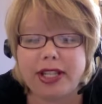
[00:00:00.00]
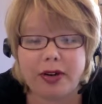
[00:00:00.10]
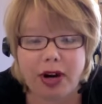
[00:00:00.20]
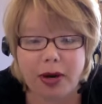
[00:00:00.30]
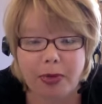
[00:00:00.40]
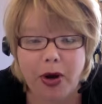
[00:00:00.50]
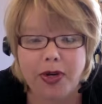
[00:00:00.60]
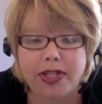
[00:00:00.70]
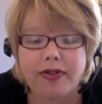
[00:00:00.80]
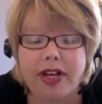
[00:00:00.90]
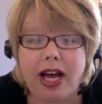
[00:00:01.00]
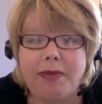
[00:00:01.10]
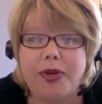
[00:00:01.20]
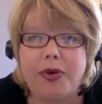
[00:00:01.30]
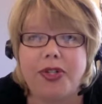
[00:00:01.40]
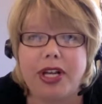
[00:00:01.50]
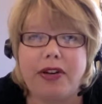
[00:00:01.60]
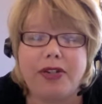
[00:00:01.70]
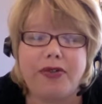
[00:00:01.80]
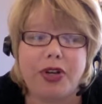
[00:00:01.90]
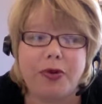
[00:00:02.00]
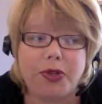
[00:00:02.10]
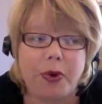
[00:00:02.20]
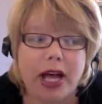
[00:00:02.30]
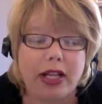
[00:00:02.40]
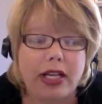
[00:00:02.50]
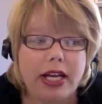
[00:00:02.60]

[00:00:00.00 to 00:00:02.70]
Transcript: there are components of the Common Core standards for you as well.